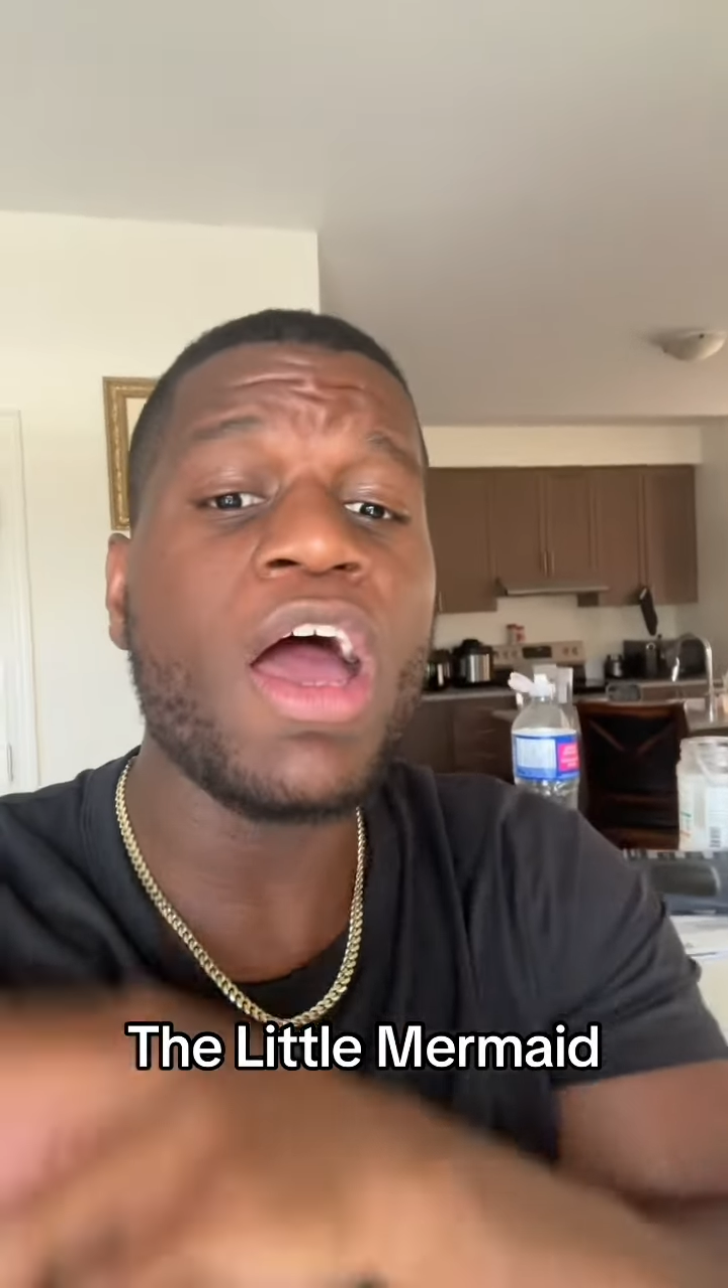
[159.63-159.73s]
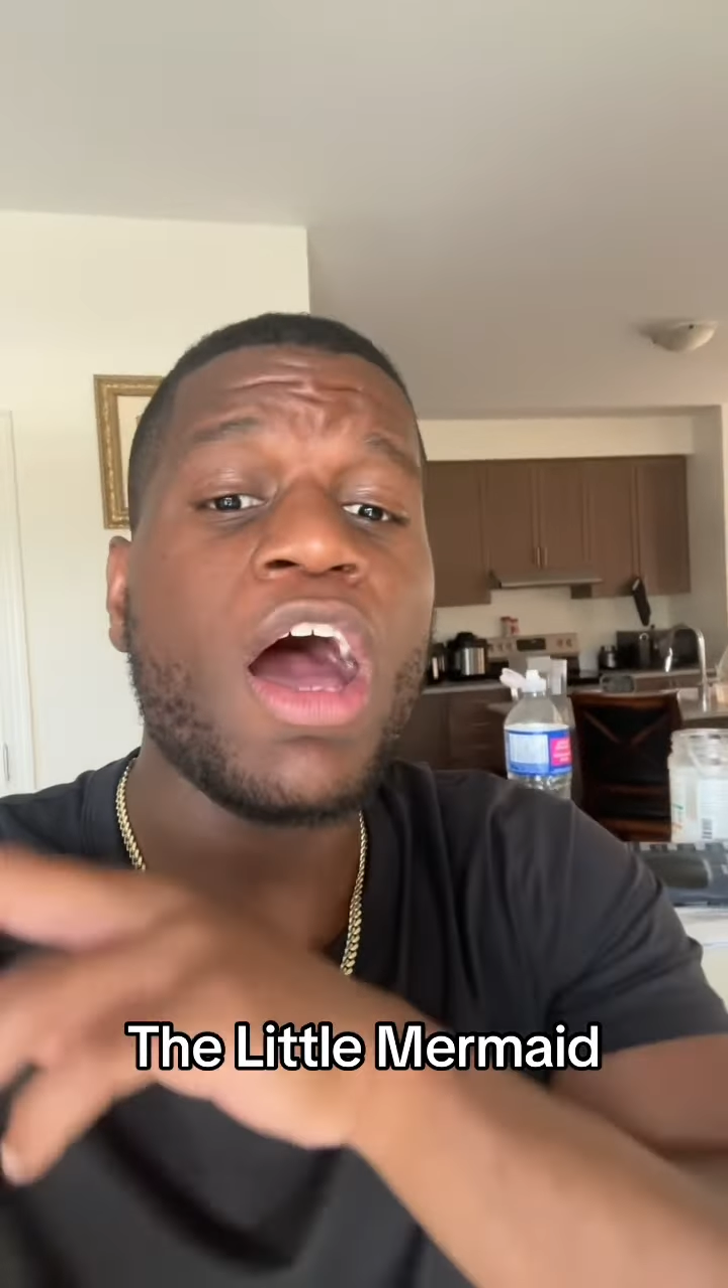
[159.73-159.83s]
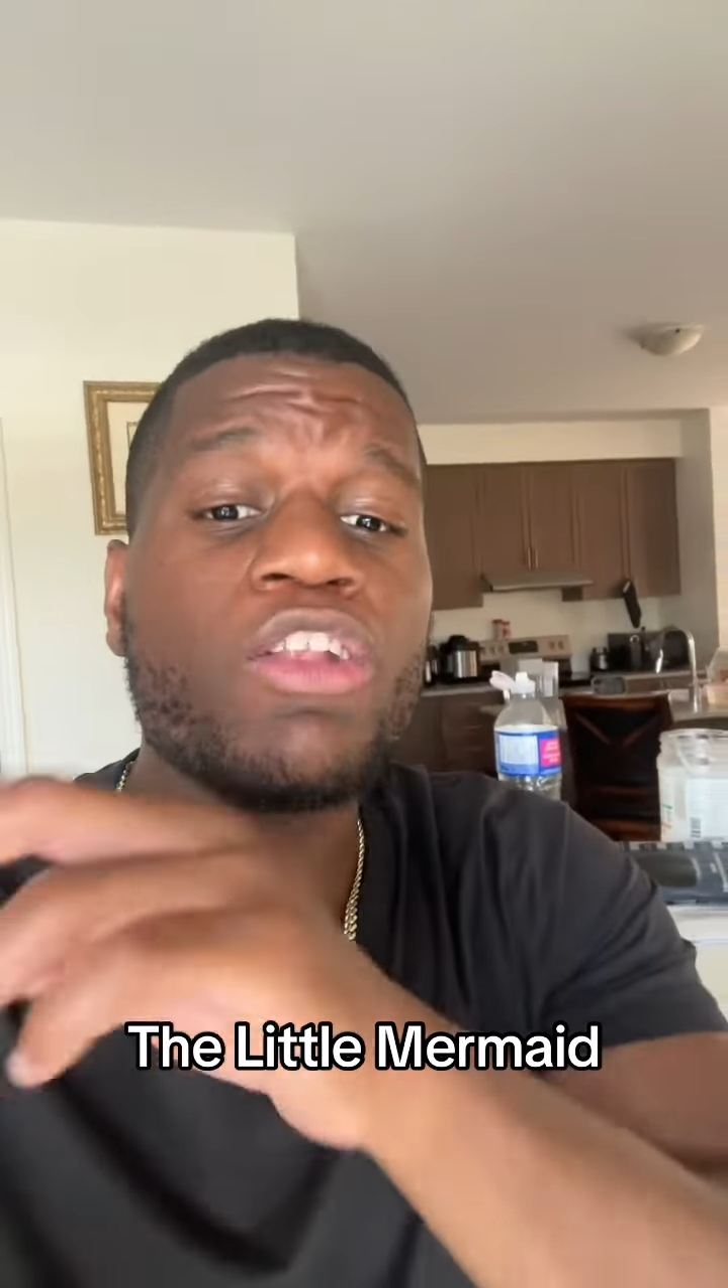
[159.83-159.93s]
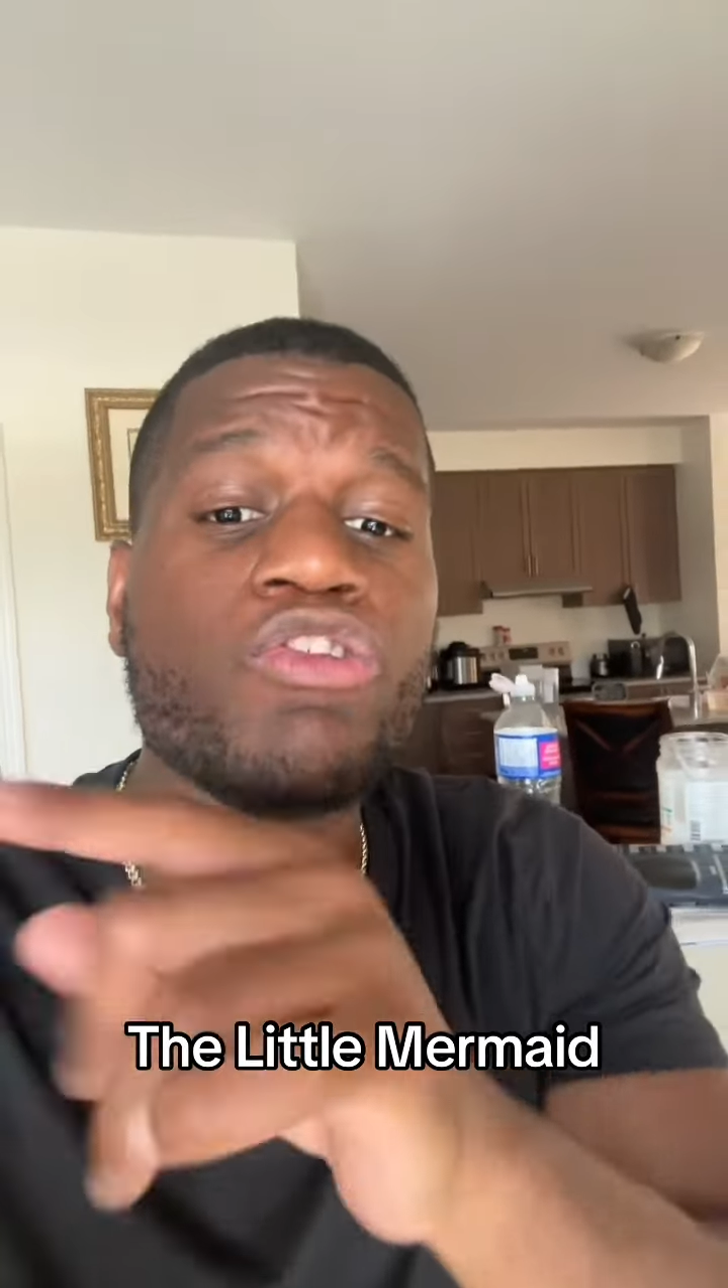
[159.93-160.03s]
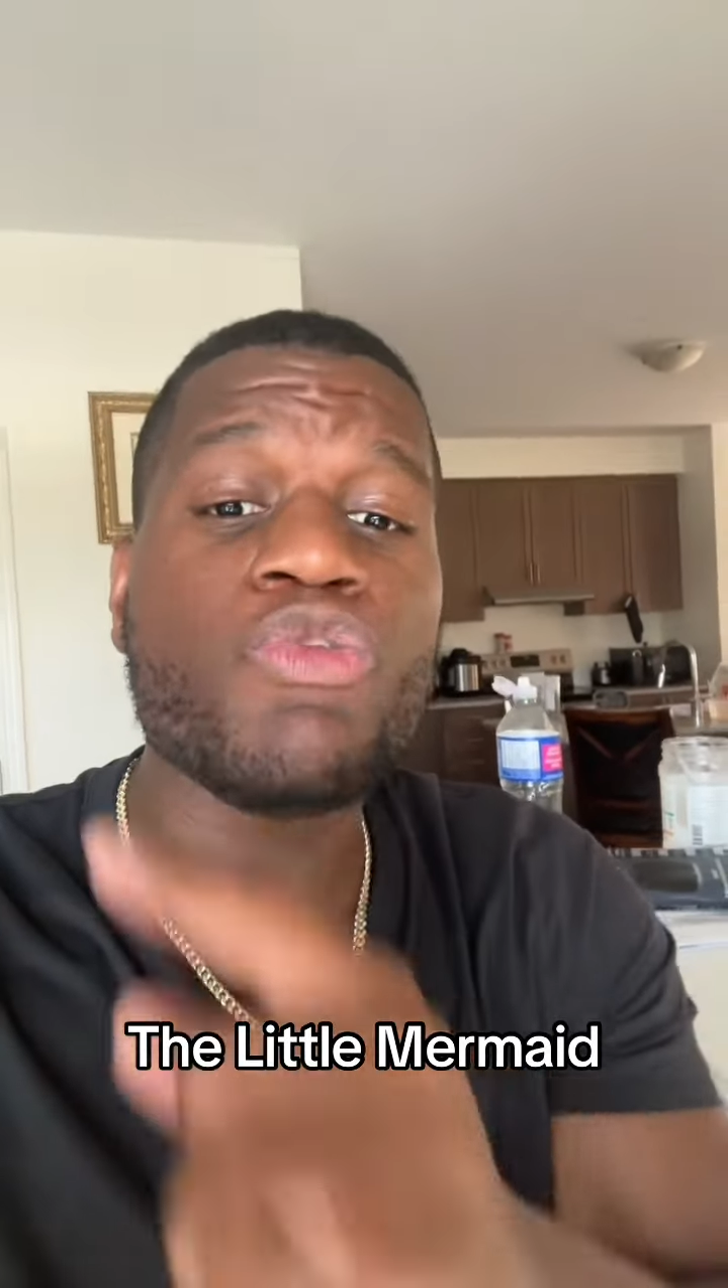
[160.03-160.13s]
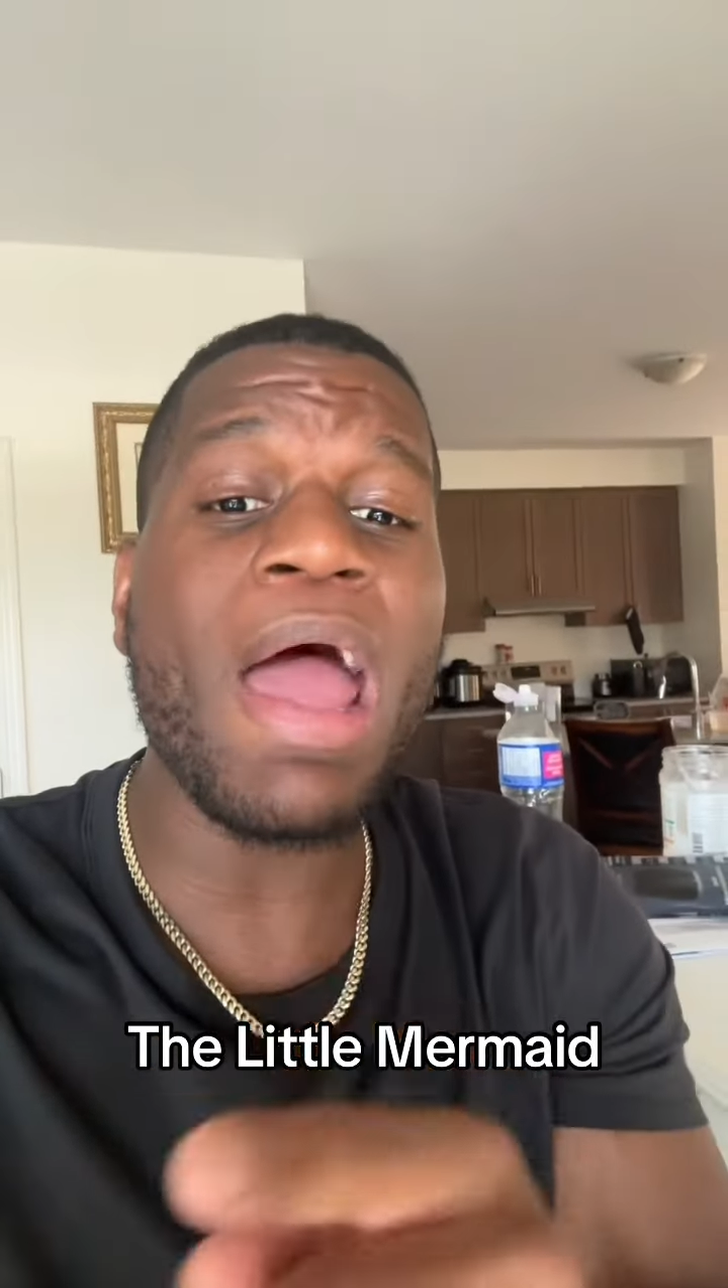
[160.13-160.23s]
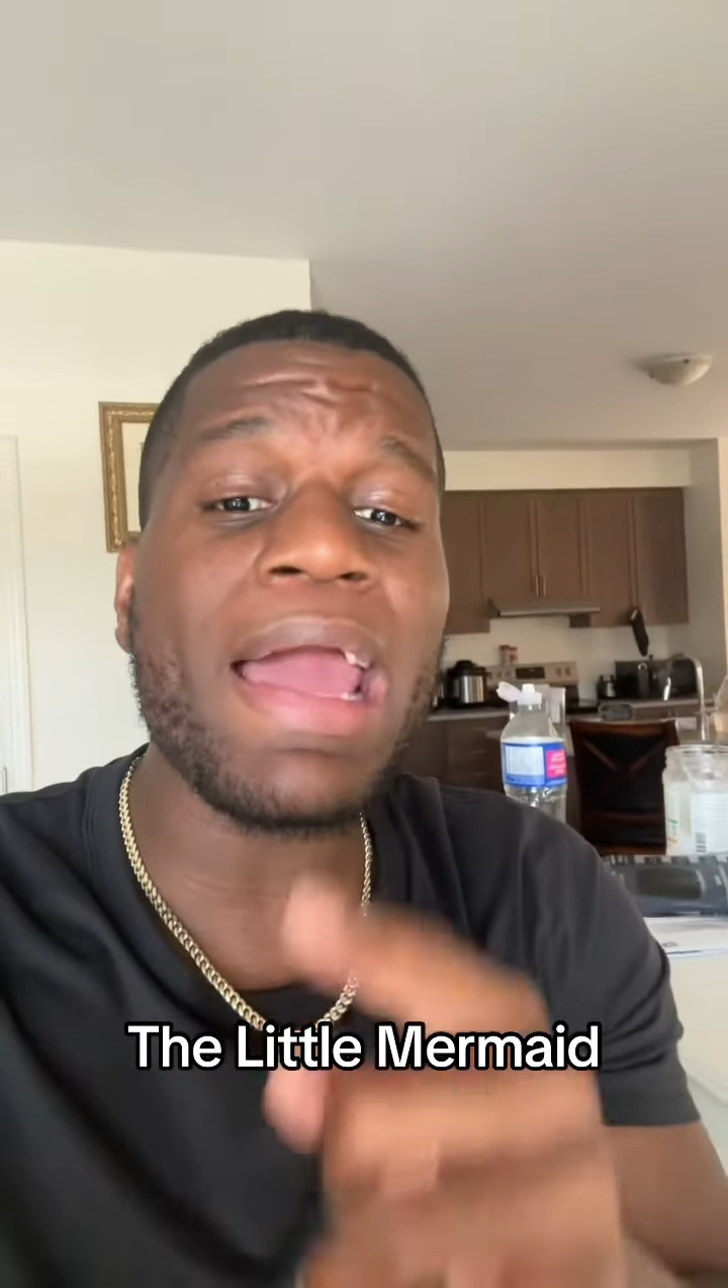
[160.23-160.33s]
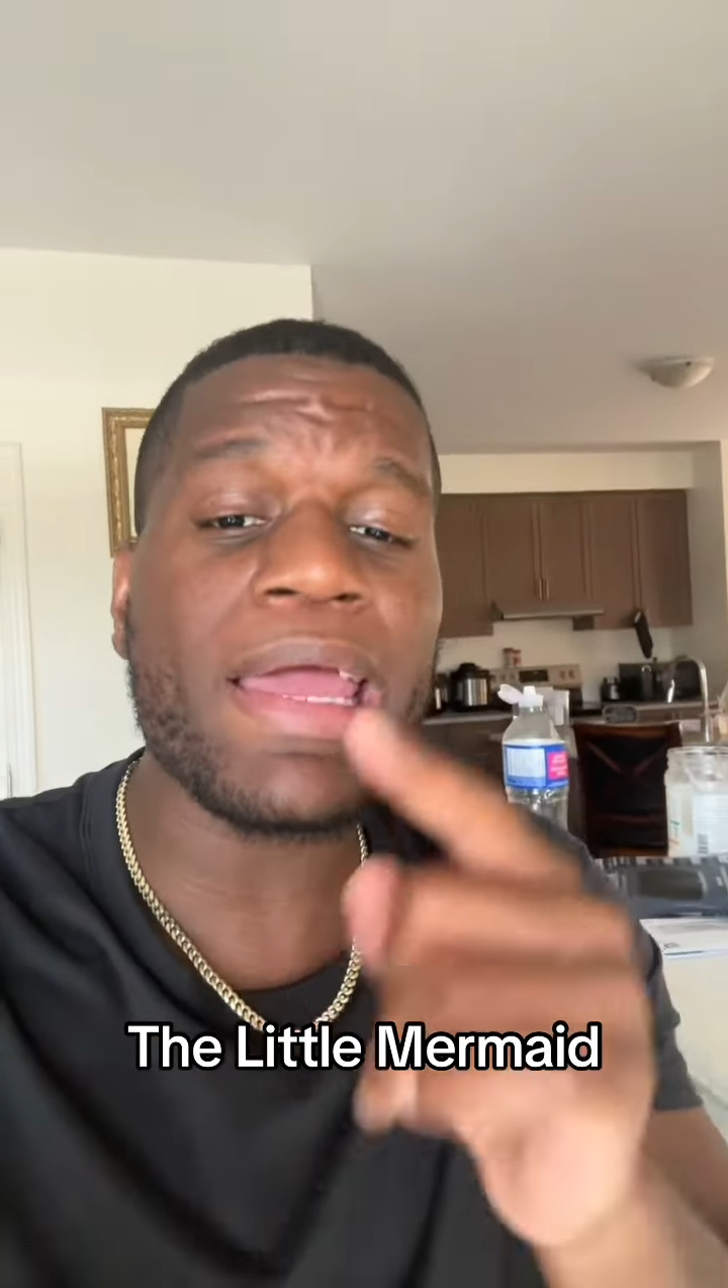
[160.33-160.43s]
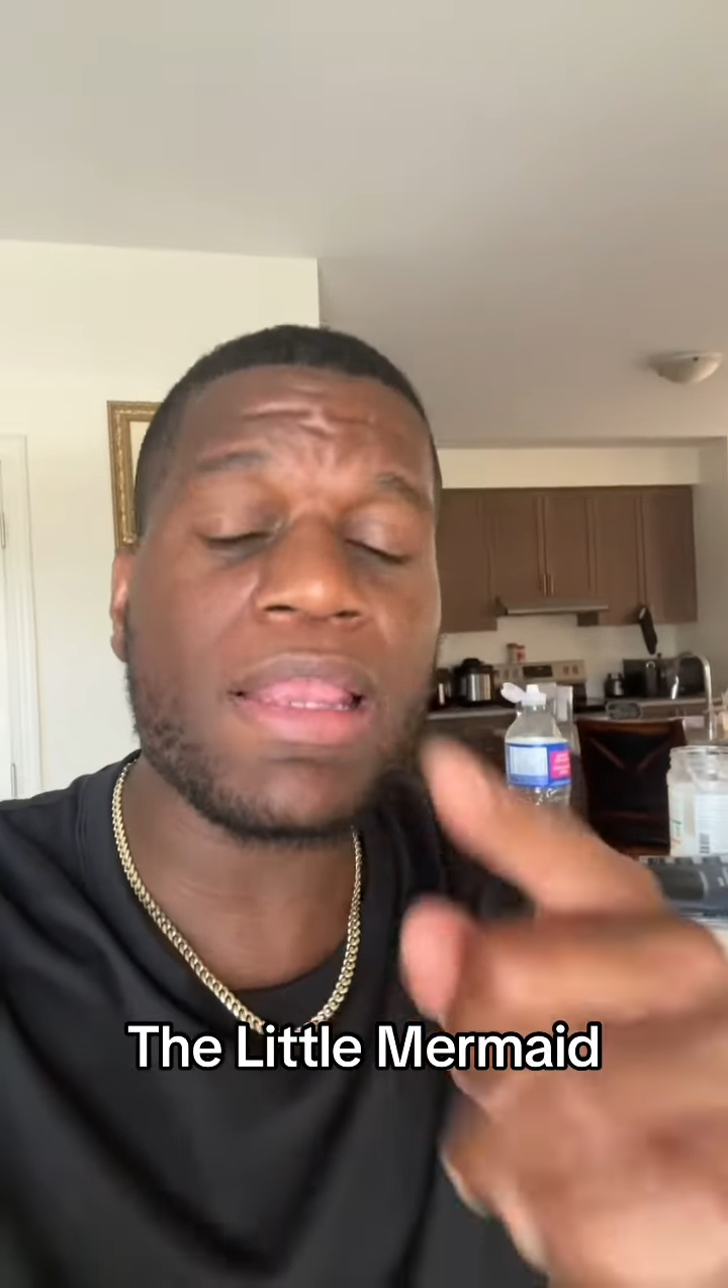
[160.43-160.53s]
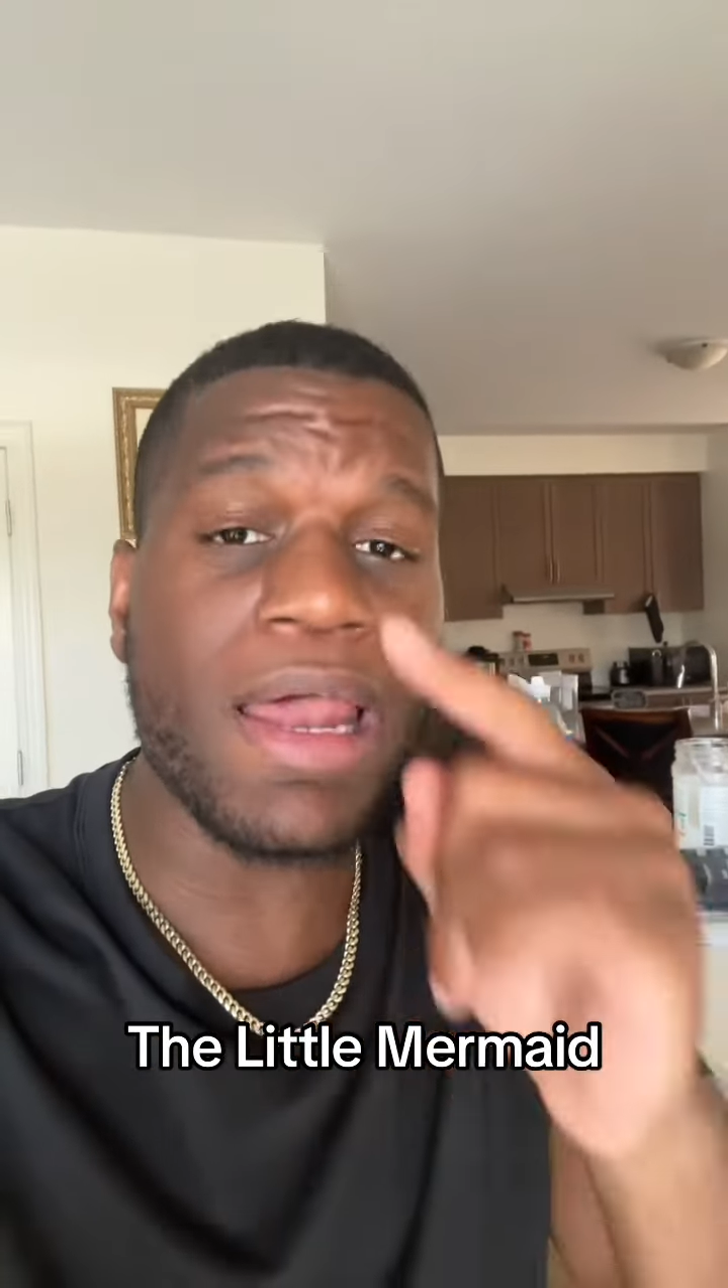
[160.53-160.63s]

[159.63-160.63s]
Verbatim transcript: a dragon